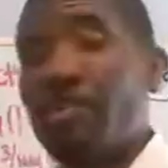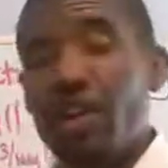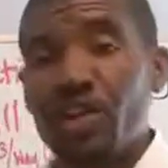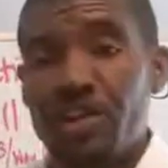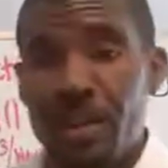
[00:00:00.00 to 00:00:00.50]
a
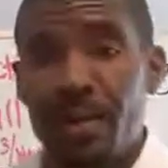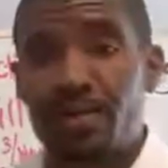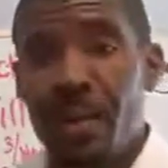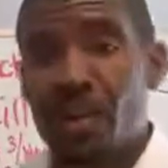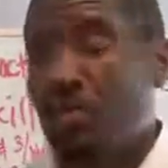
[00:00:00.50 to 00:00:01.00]
failed attempt.
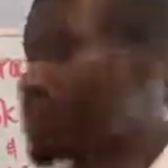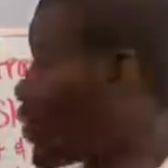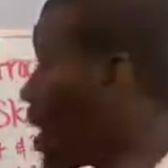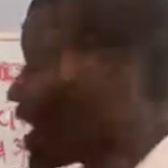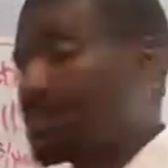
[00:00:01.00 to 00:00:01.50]
The reason
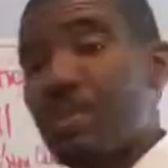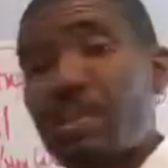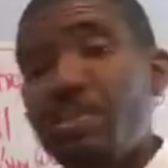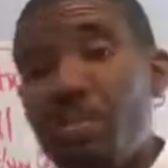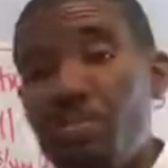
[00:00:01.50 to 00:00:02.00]
why is
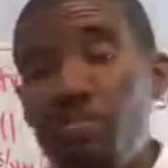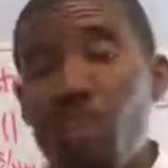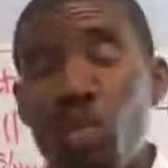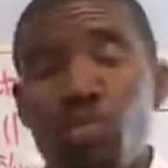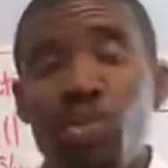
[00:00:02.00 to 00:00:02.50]
because
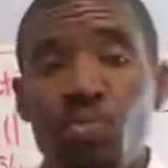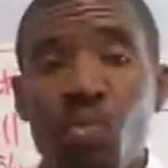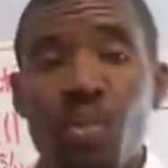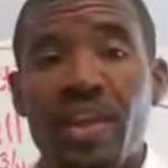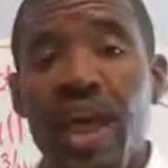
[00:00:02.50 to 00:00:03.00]

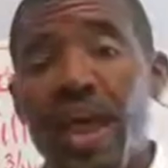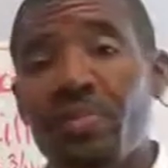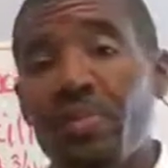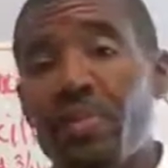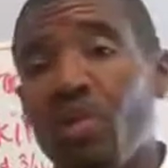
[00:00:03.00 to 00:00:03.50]
more than half
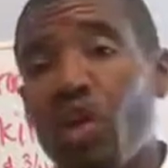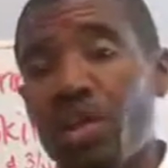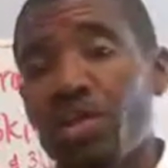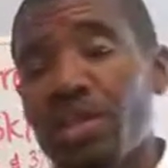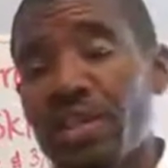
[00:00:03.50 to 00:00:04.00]
of the people
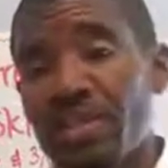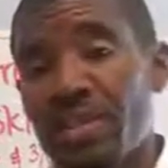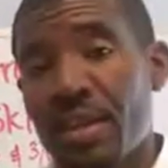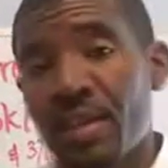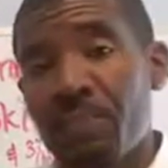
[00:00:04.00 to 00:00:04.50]
on your
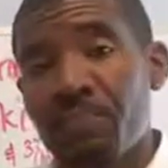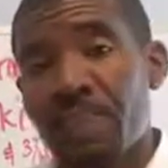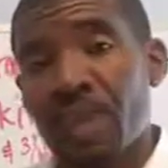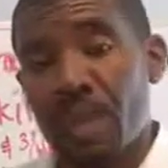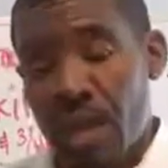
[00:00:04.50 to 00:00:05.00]
list
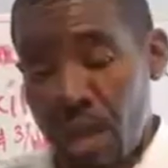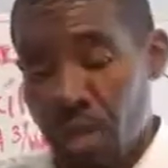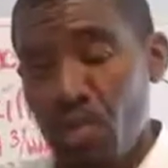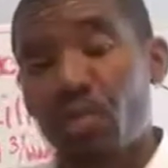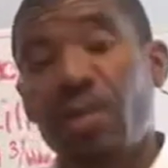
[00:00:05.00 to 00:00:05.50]

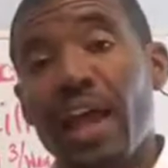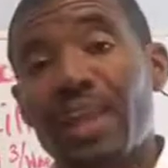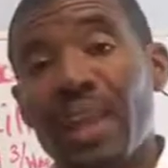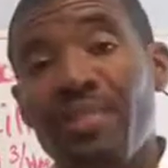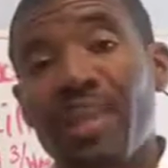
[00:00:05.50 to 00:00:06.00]
you
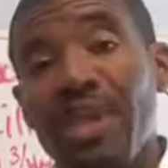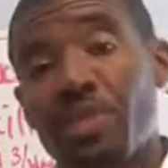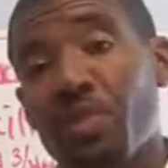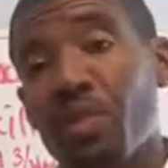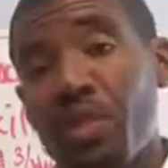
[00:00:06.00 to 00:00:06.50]
likely have not
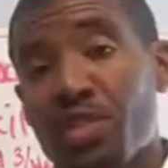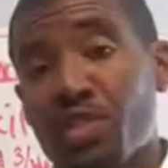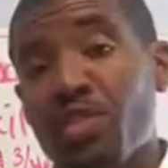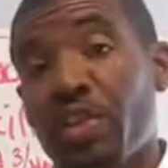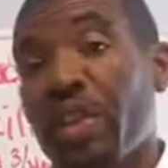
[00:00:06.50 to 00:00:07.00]
spoken
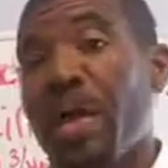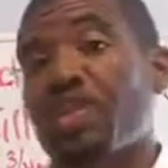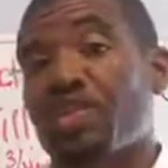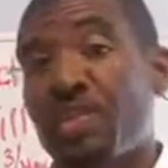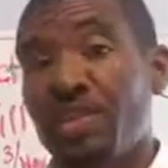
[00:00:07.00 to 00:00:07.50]
to for the
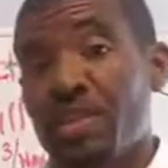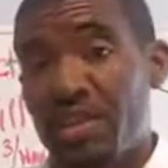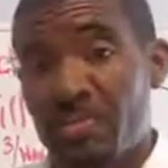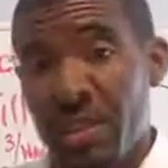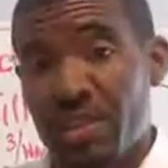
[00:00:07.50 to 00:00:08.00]
last 3 to
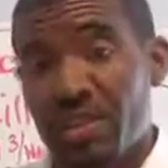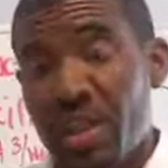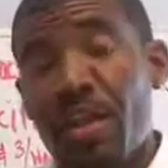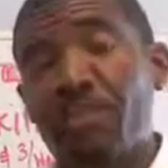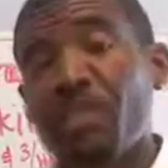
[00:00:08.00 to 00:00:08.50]
6 months.
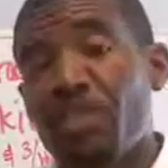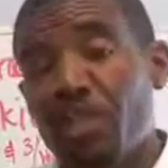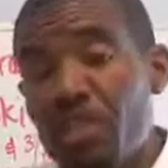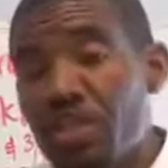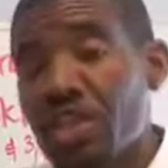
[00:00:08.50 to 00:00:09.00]
And the
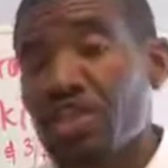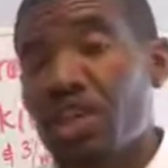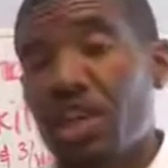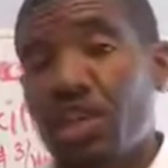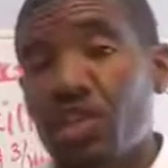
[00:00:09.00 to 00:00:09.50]
first thing that
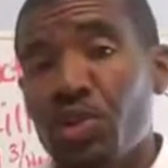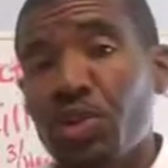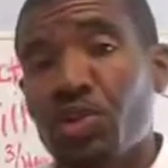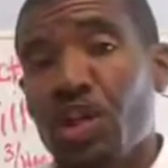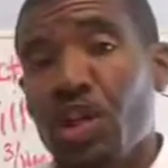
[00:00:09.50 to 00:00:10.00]
you're going to do
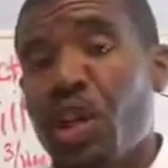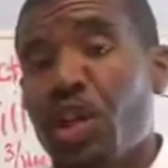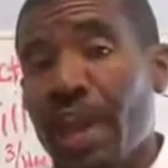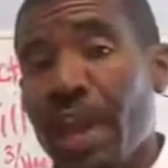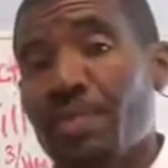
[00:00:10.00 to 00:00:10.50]
is you're going to
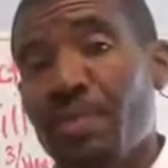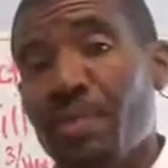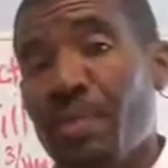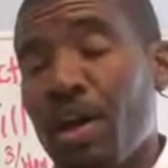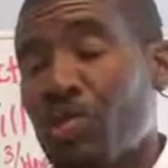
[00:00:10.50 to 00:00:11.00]
call and ask
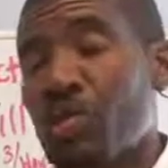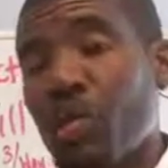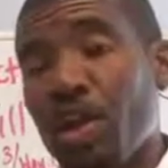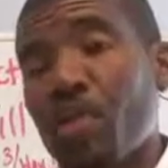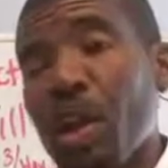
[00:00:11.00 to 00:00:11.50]
them about
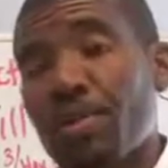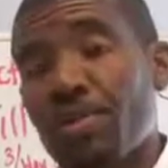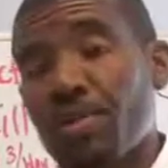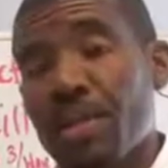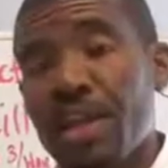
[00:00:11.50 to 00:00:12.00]
joining your
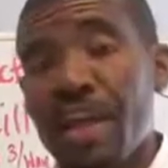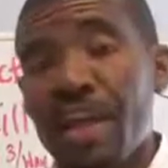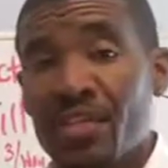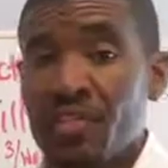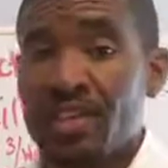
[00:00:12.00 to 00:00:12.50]
opportunity
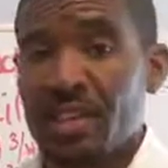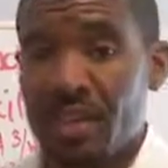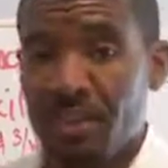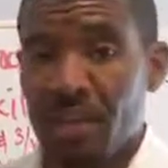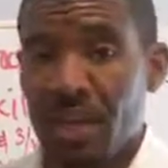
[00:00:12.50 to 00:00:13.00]
and investing
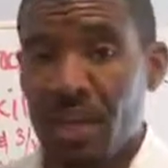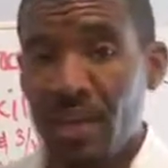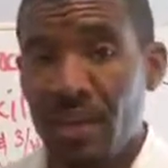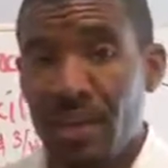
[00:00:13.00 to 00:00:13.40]
some money.